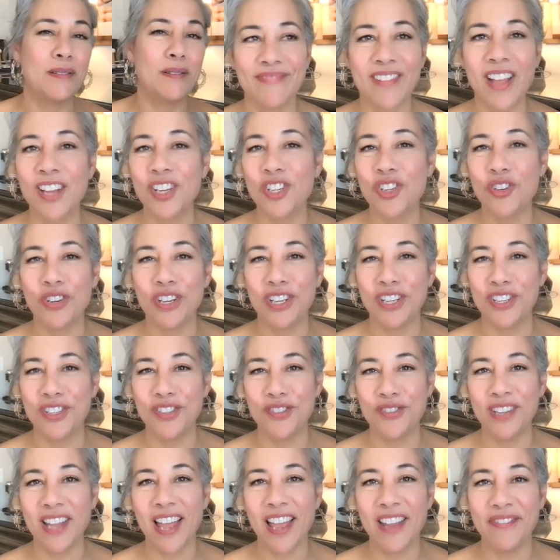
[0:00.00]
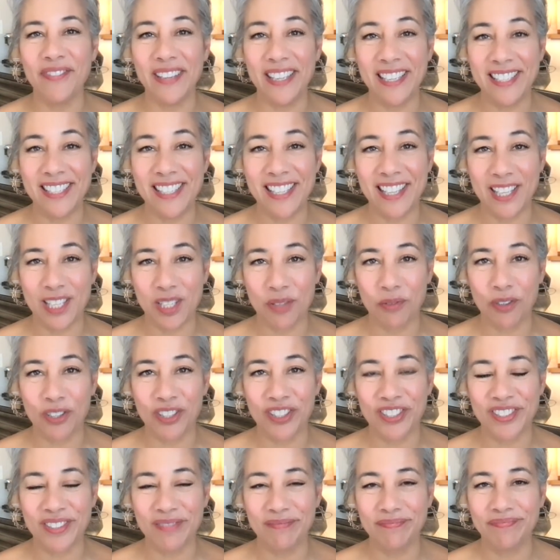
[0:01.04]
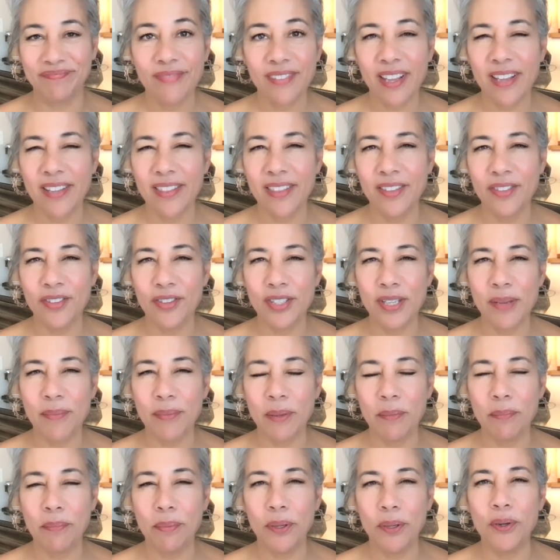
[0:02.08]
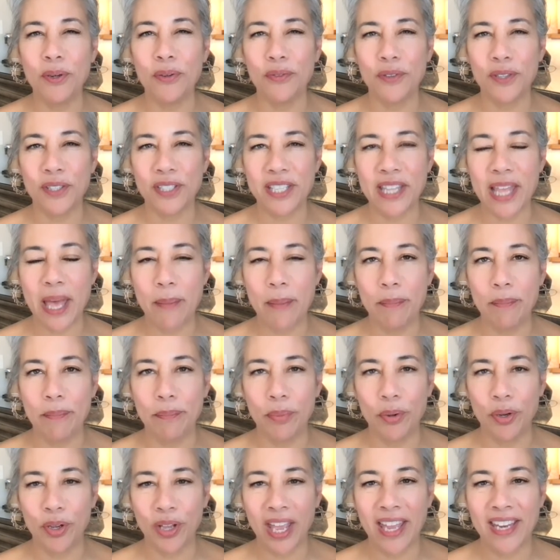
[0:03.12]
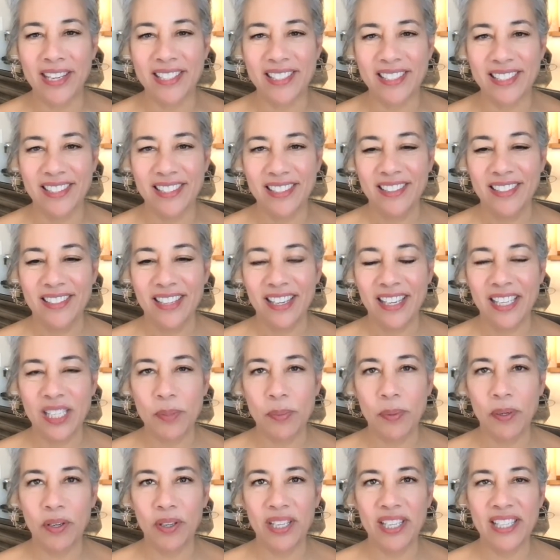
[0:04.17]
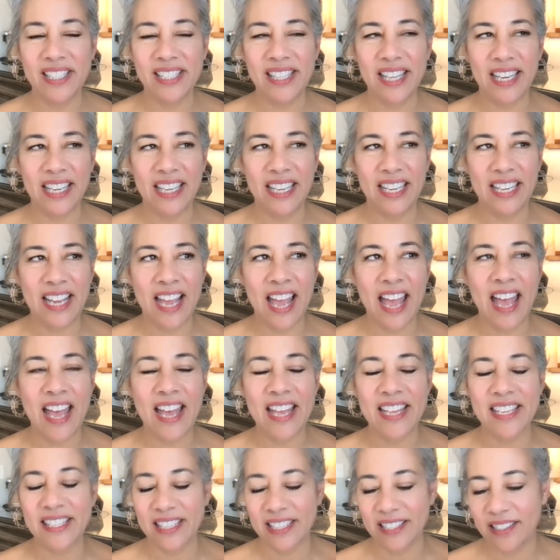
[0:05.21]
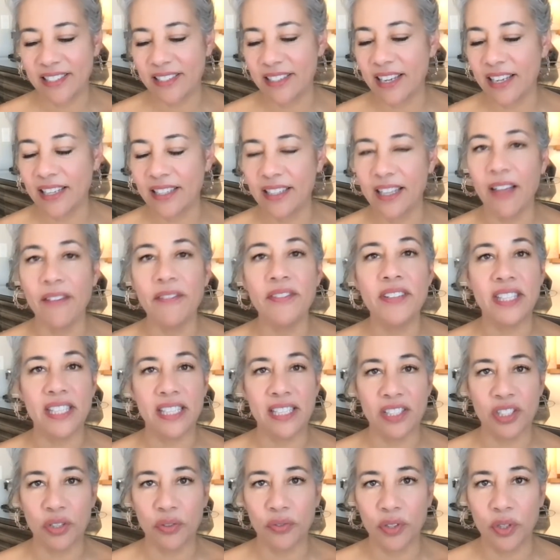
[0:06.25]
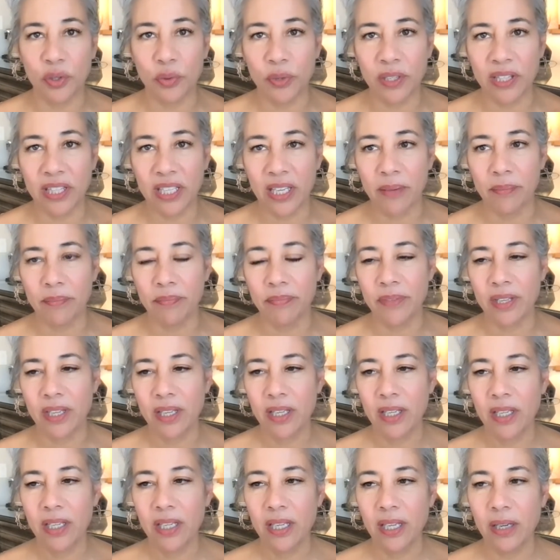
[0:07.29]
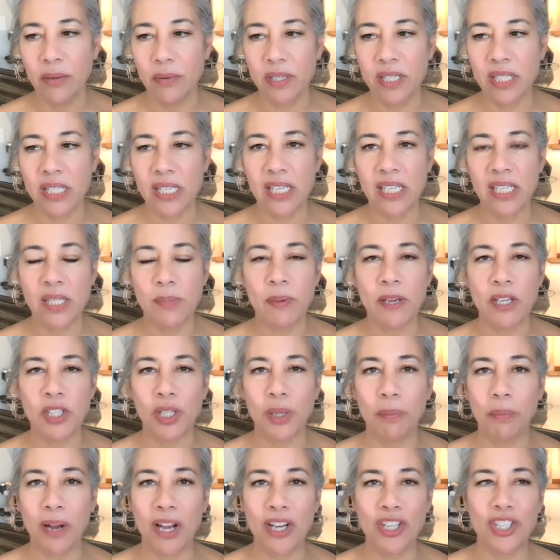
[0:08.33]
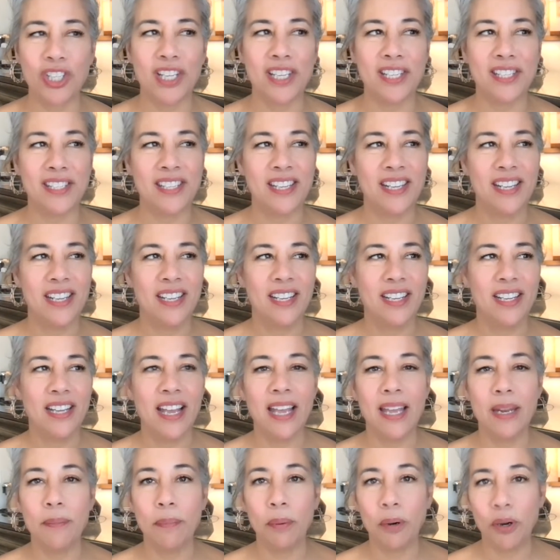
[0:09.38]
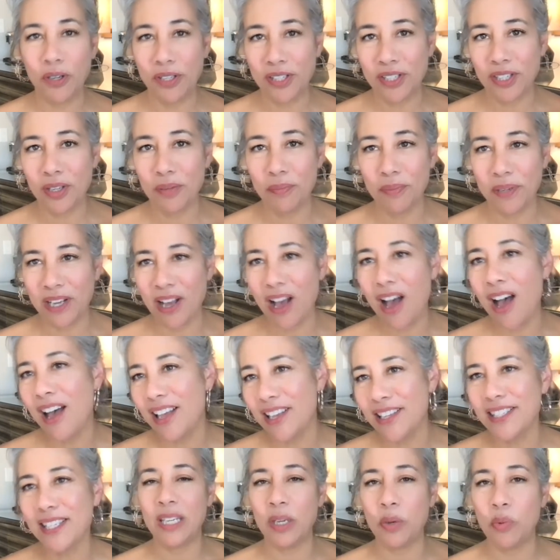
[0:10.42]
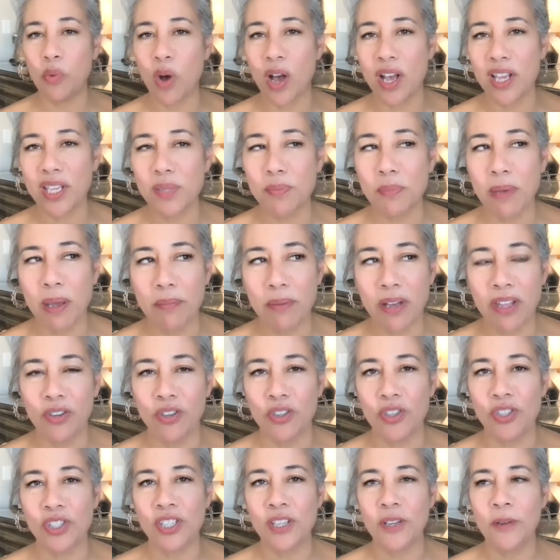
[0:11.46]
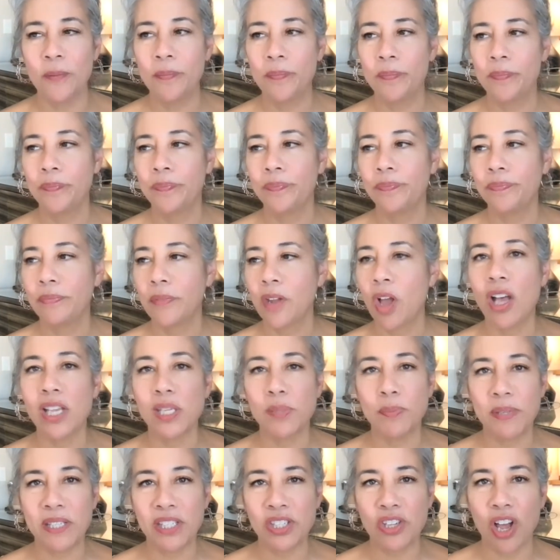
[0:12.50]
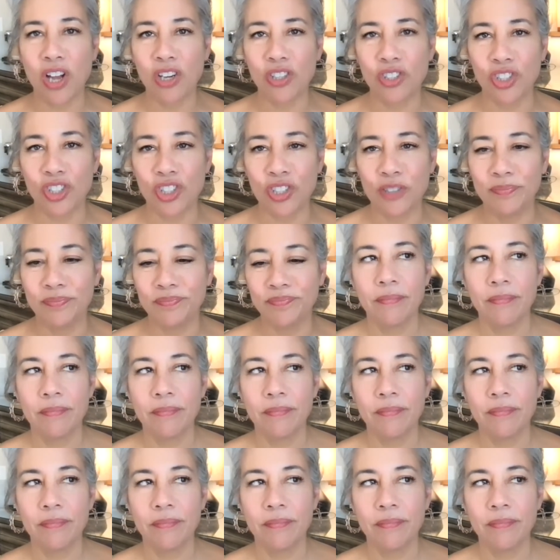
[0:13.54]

ushering a new life into this world. And I think there's something beautiful to that bookend experience that he has. And I loved the interview with him. It was especially precious and personal because he was my mother's hospice doctor.